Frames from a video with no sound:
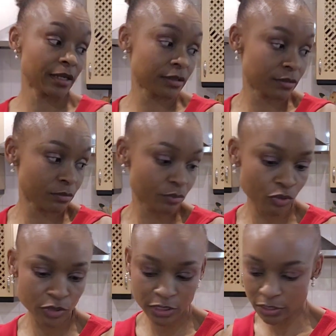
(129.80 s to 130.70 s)
then
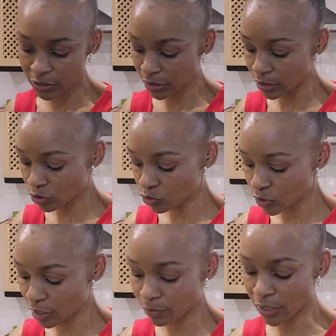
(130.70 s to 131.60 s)
putting it into
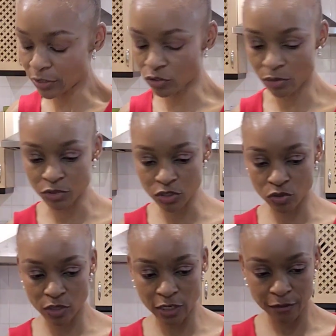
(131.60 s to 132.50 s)
the plant. So I'm
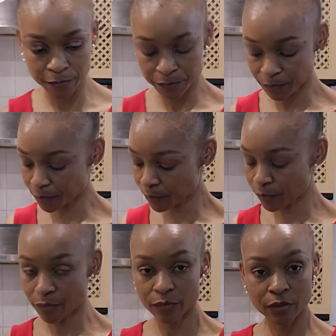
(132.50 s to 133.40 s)
just gonna
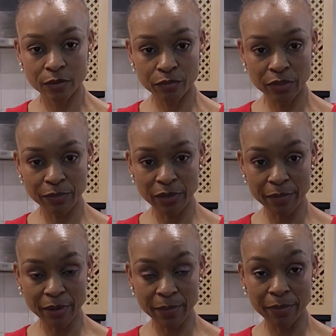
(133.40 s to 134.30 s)
prepare
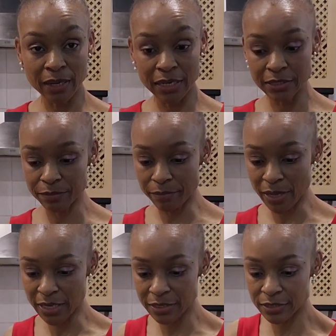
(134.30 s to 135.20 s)
my planting
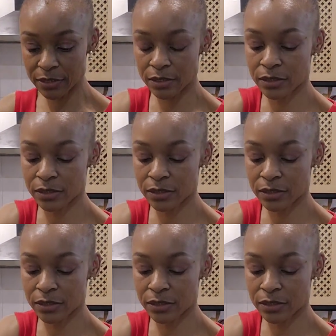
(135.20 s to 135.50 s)
mat